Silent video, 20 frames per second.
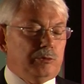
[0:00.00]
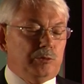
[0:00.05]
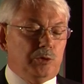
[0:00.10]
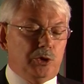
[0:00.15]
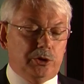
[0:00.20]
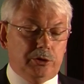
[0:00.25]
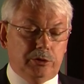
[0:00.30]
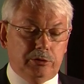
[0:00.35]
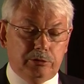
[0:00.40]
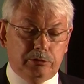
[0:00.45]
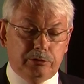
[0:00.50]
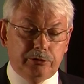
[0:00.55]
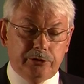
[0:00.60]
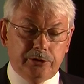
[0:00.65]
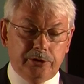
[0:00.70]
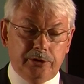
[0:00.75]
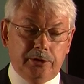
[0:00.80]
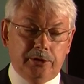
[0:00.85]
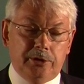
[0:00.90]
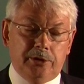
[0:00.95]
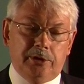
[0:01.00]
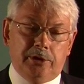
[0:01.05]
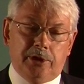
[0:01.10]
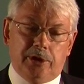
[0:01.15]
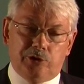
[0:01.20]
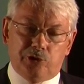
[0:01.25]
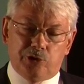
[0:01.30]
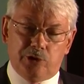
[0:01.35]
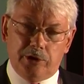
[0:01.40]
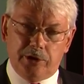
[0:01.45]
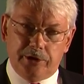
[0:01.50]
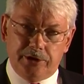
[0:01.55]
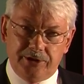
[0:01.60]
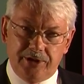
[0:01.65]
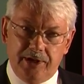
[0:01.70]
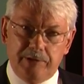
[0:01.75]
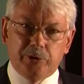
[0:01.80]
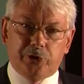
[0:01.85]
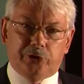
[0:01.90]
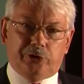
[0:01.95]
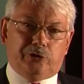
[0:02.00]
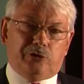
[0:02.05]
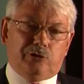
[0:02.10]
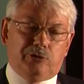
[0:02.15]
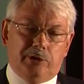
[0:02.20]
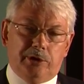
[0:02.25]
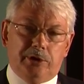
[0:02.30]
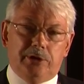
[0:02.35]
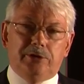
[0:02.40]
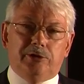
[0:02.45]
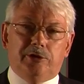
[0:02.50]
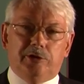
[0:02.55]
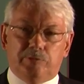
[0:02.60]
world and try and demonstrate